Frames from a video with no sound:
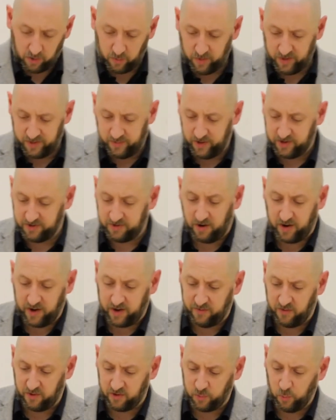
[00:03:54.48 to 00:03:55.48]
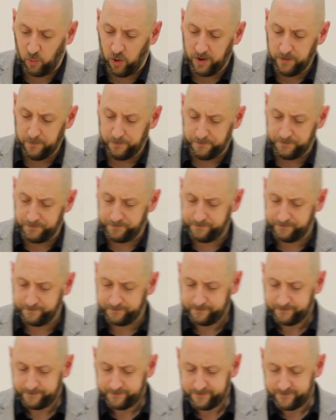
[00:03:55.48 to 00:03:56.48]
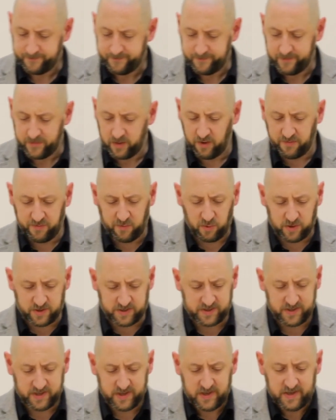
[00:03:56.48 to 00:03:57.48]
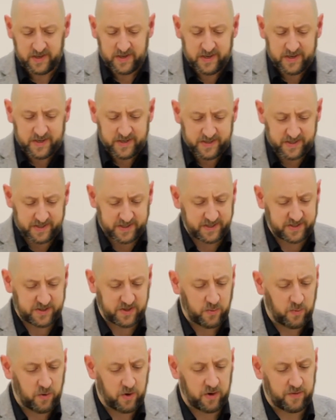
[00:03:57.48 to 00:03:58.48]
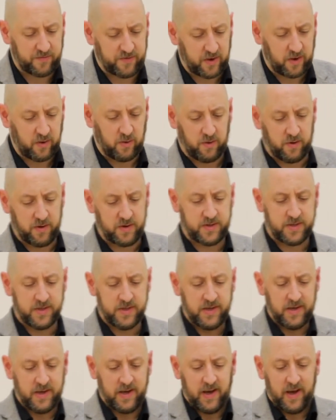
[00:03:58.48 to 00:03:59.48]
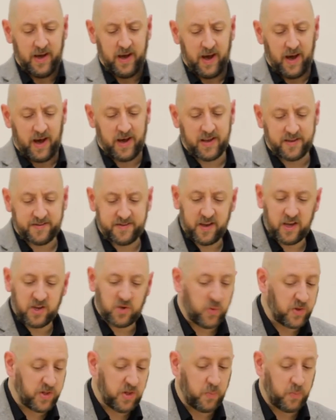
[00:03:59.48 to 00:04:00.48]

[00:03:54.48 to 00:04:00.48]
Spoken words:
with me, starting at verse 1. Of course, this is the word of the Lord. And it says, when the